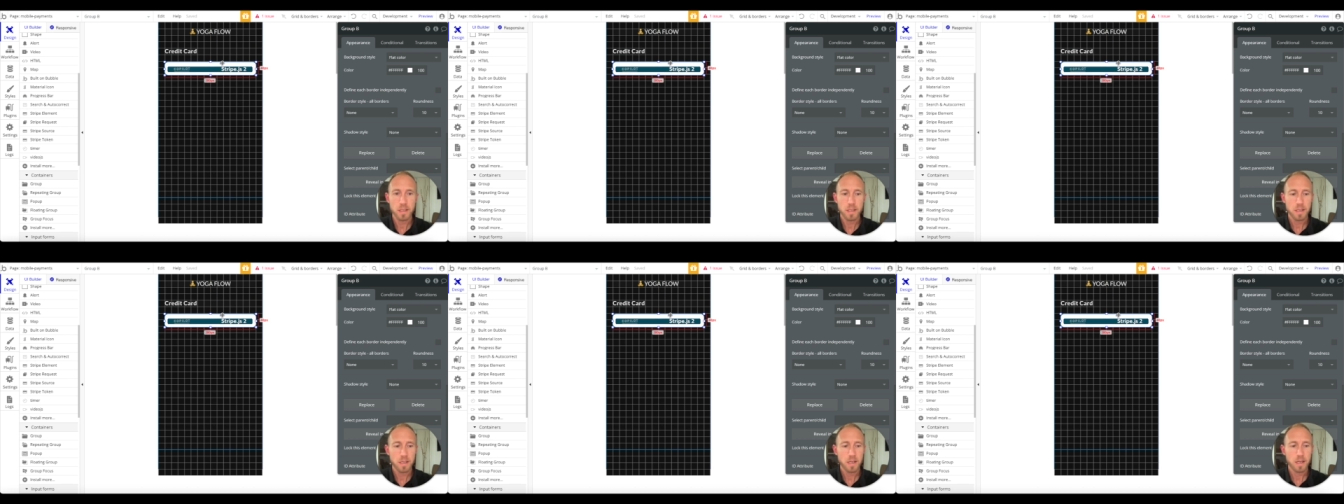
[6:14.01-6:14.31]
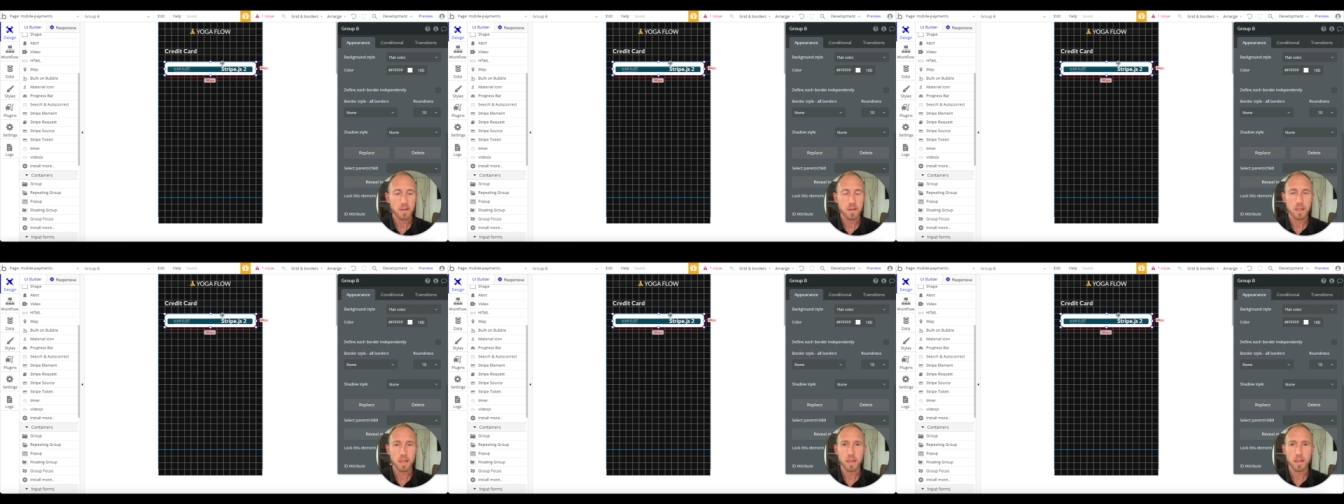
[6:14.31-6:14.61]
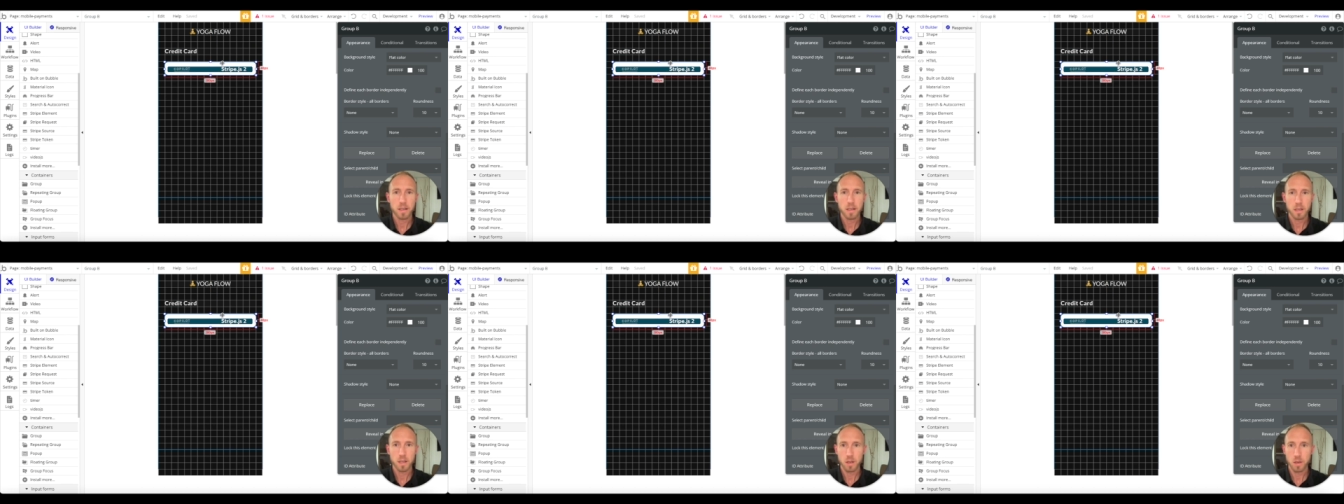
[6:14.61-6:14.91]
I think
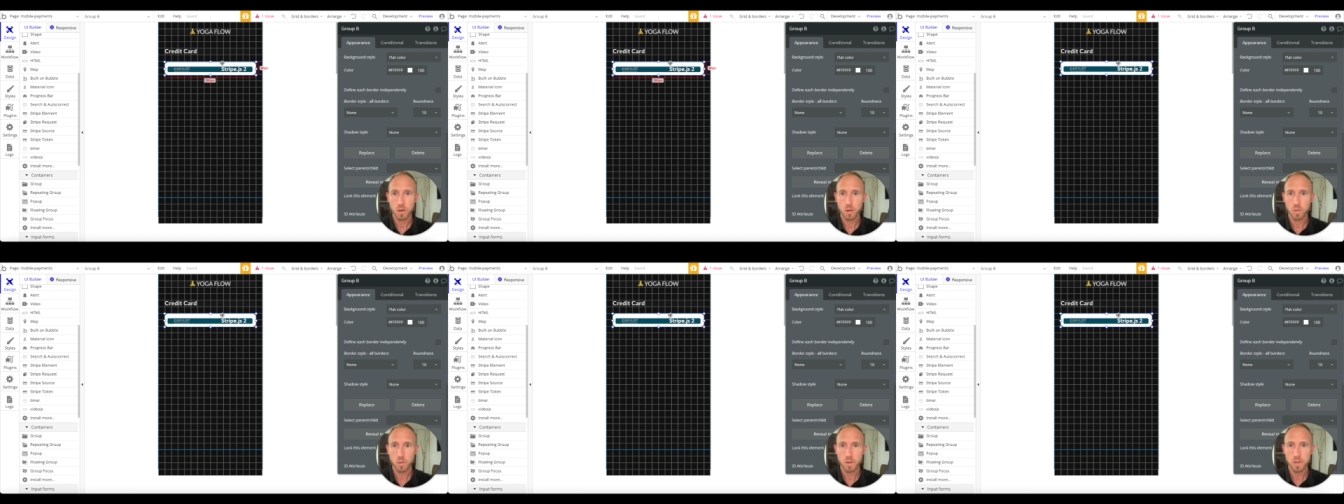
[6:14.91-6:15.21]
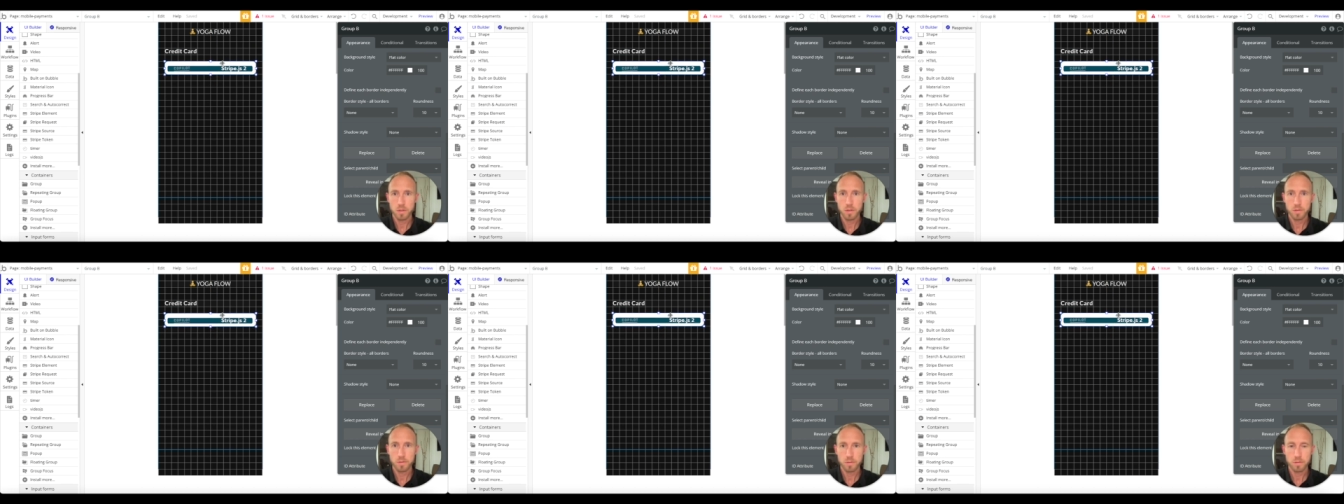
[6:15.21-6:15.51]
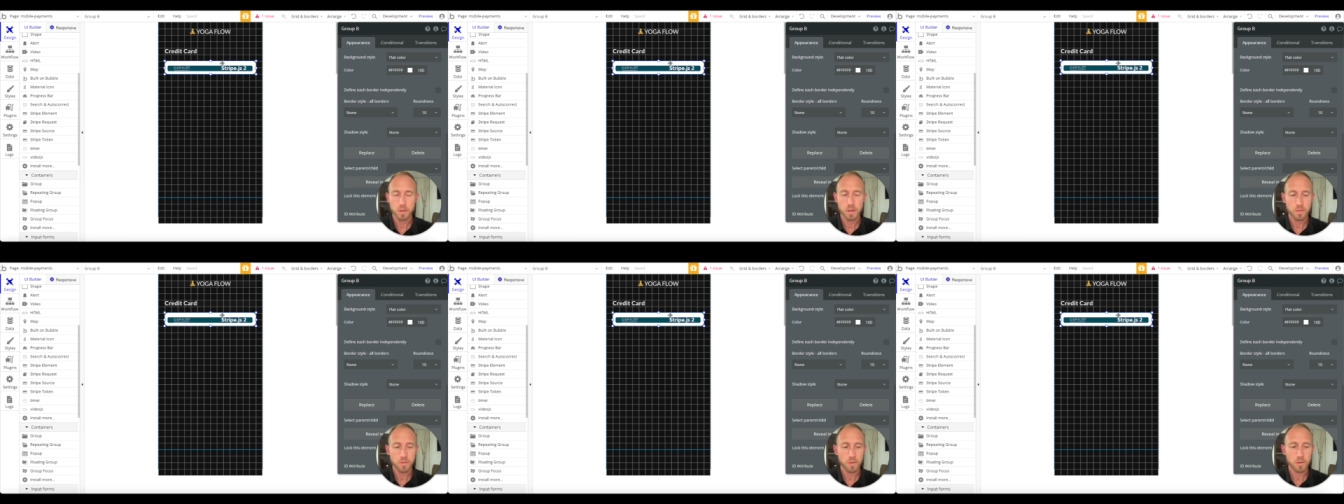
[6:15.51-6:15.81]
I'm going to go 1, 2,
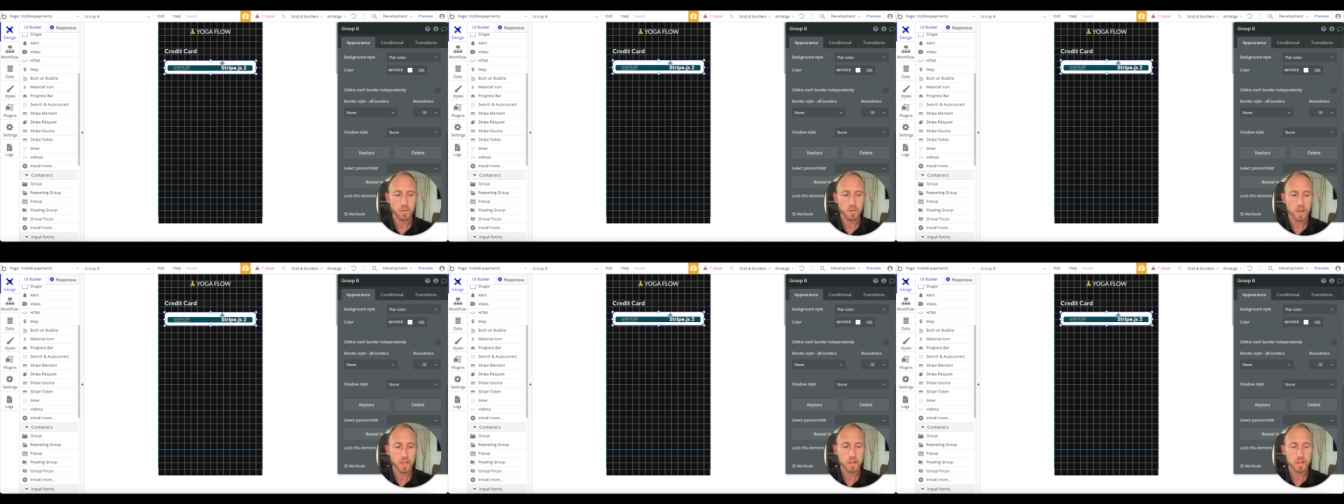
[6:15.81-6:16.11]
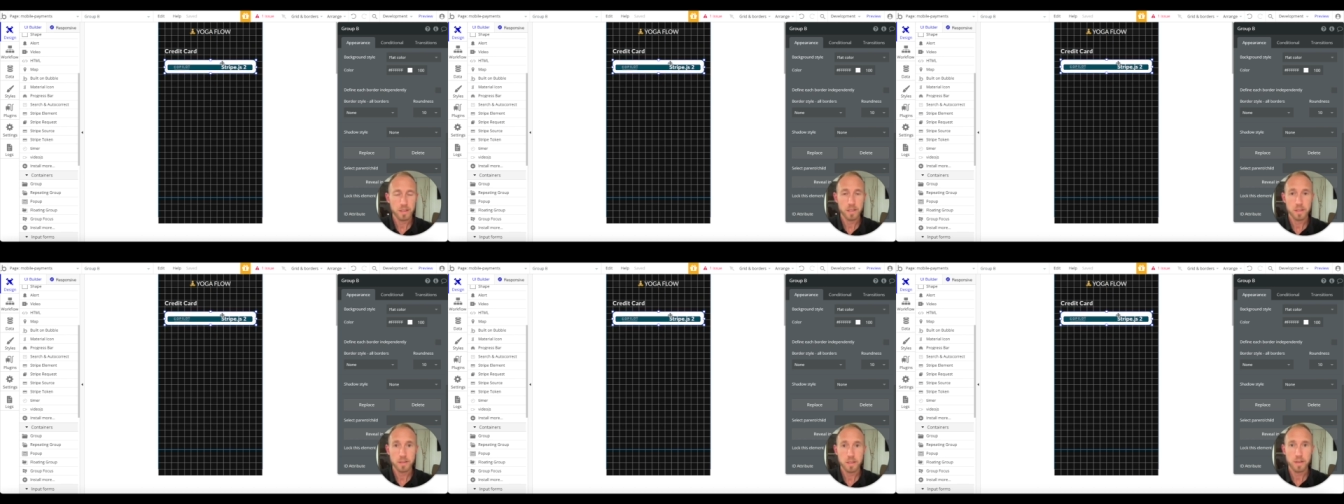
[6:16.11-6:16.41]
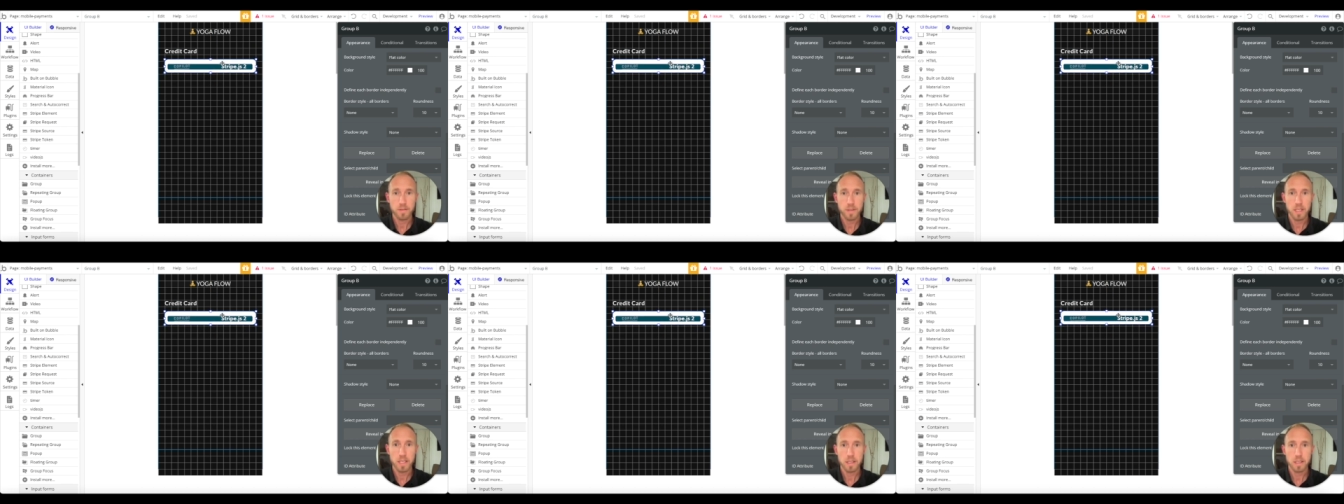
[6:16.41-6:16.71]
3, 4, 5, 6,
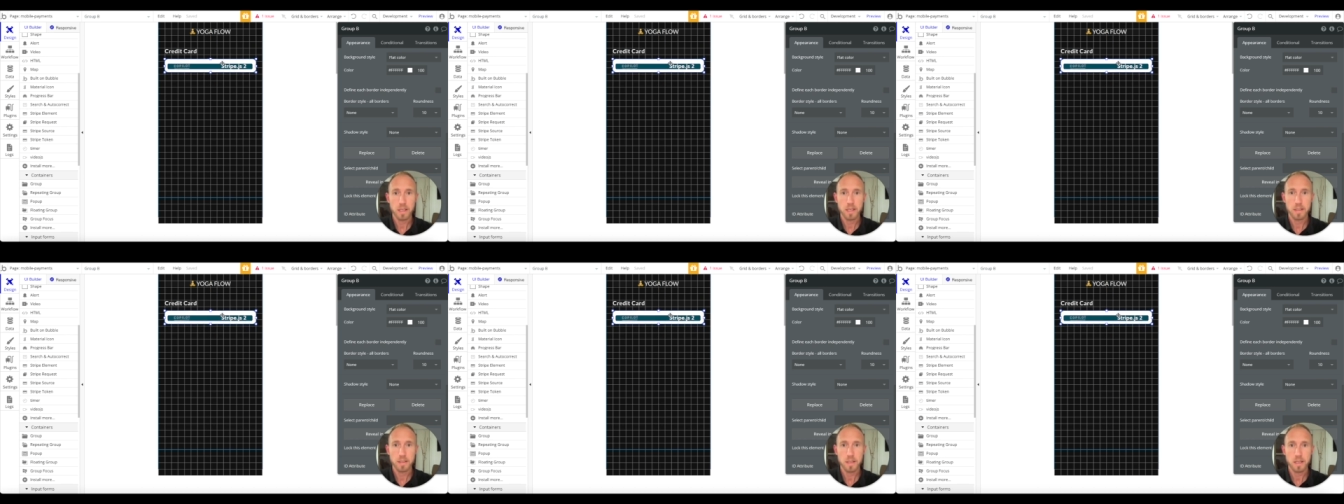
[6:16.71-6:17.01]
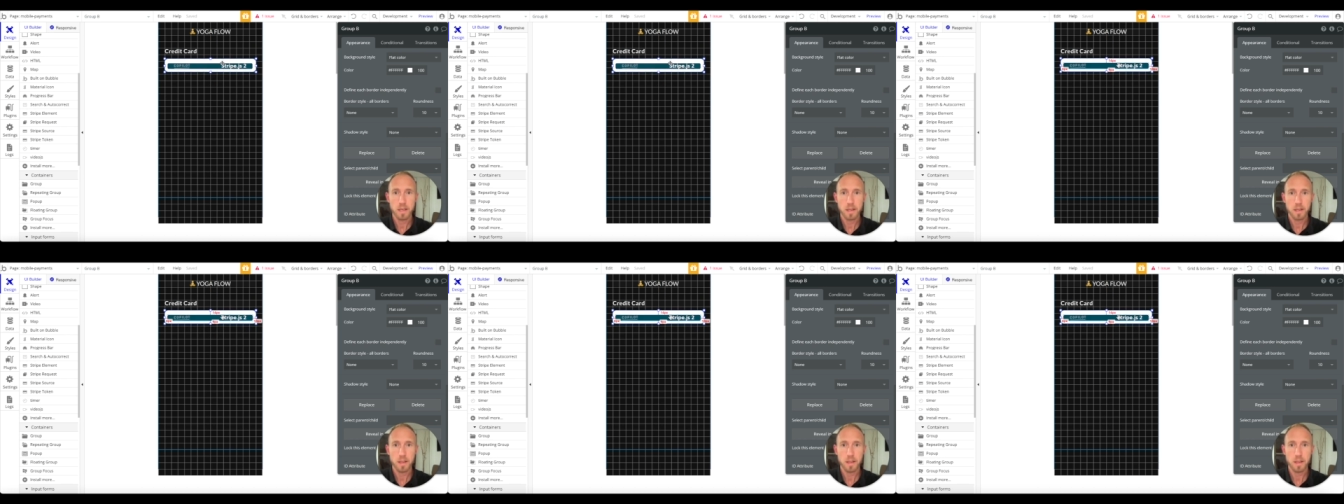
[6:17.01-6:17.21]
7, 8, 9, 10,